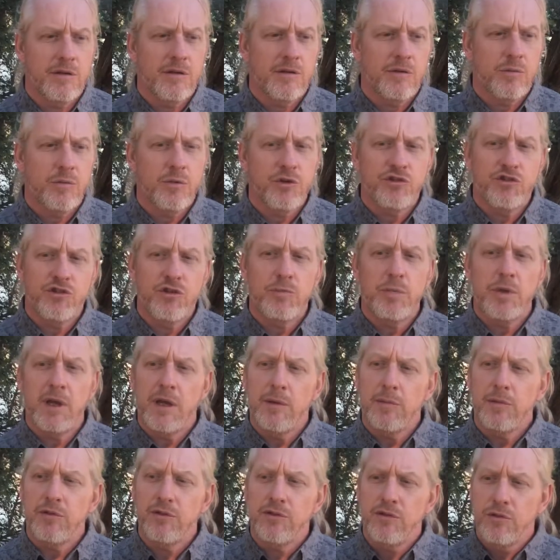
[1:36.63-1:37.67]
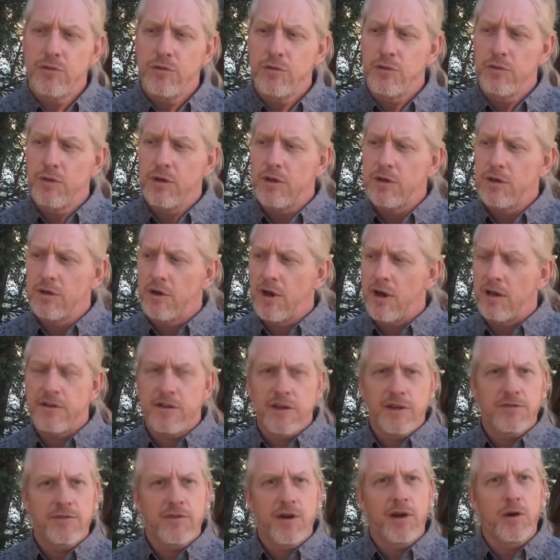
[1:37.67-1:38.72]
we should be able to
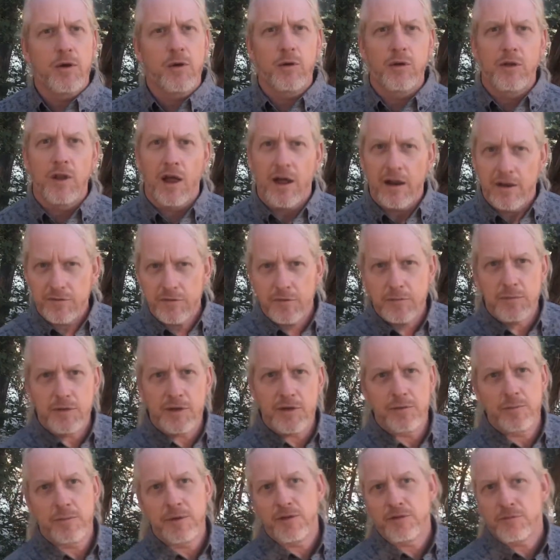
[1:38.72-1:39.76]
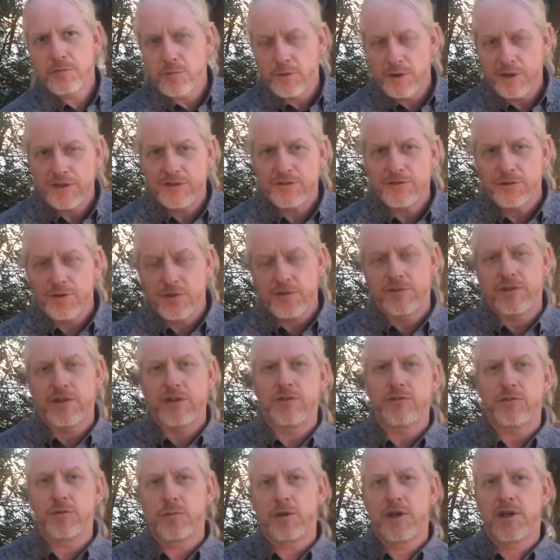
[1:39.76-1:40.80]
identify a whole lot of them. It'll be spring, so everything
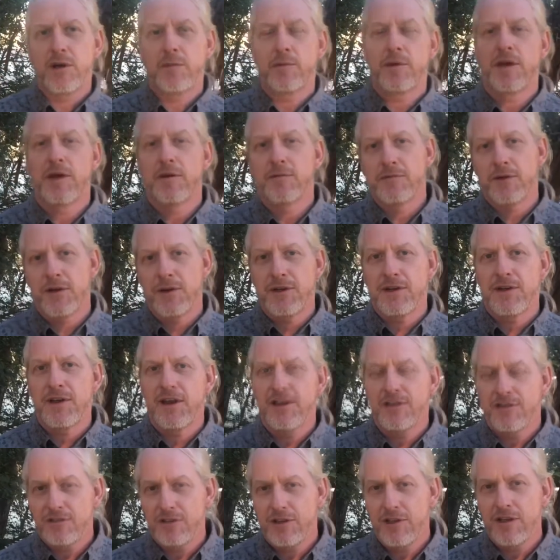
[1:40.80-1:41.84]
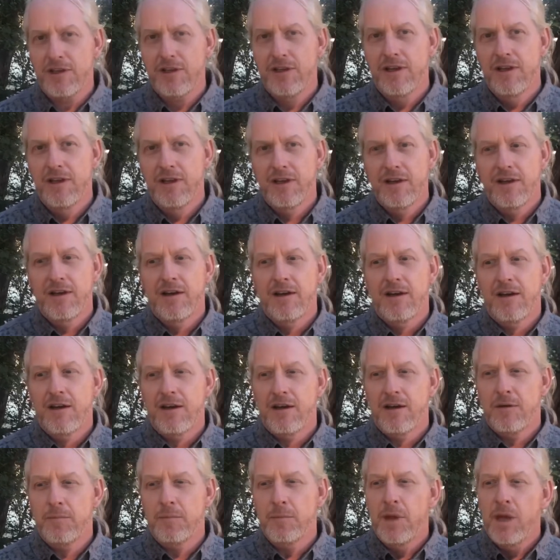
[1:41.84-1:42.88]
will be coming up very nicely.
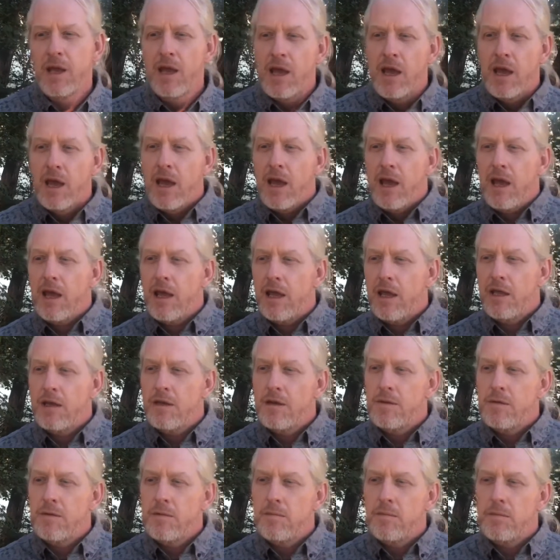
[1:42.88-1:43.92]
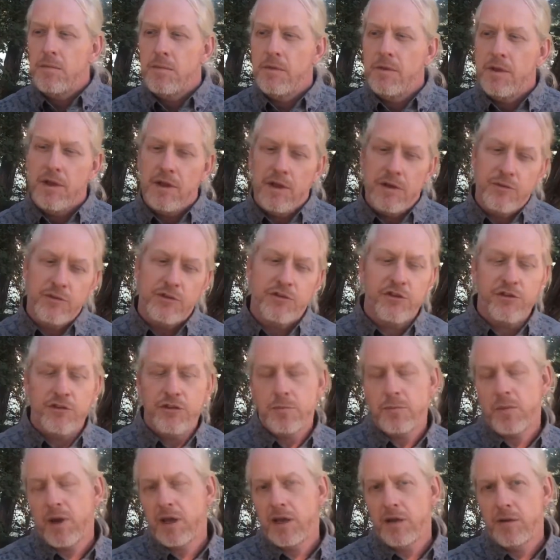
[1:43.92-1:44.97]
And the emphasis in
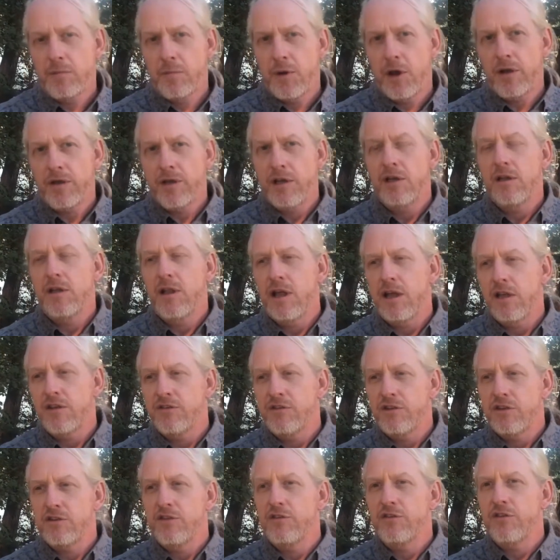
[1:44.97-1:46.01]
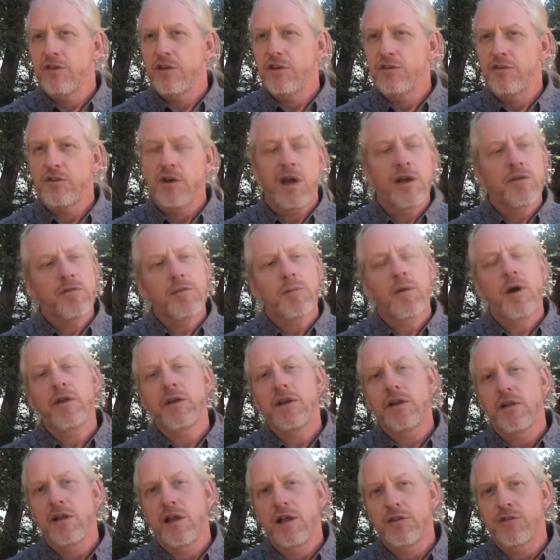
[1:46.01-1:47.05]
my botany class, it's kind of a botany
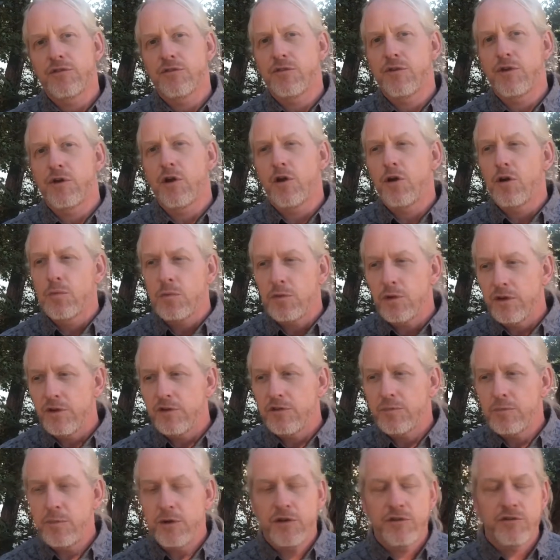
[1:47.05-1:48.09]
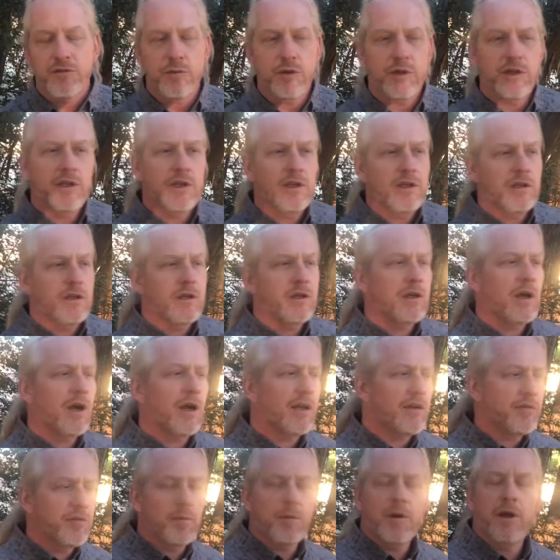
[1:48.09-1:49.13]
class for herbalists, but it's really kind
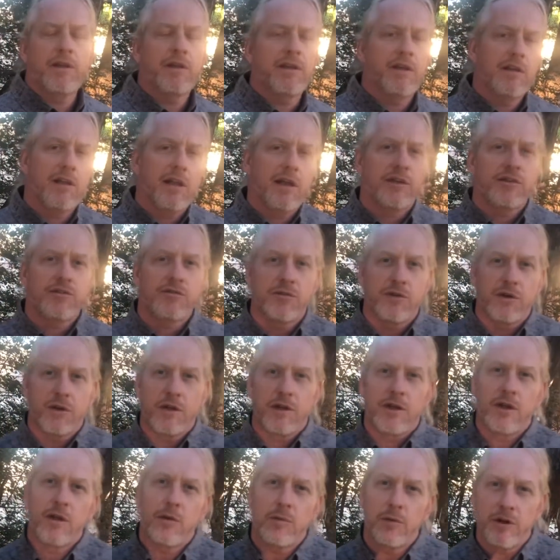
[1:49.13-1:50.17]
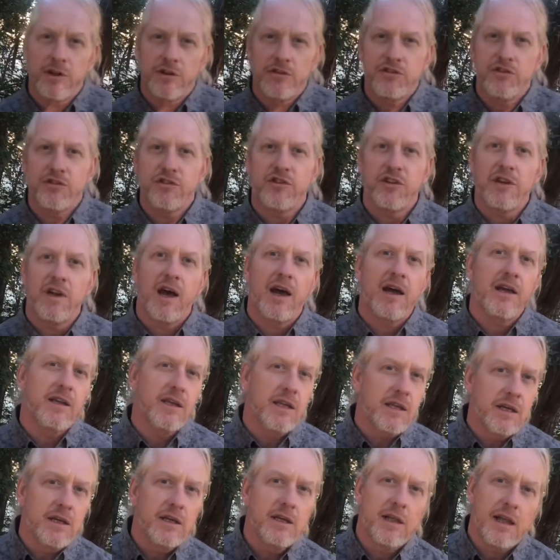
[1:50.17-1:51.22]
of a botany class for anyone. It's just an
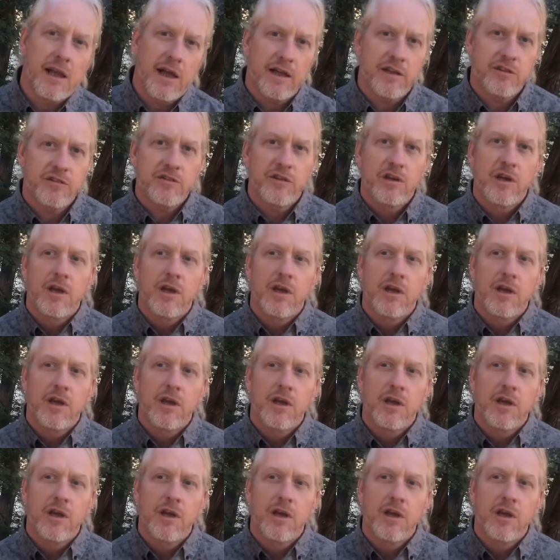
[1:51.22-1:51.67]
ID class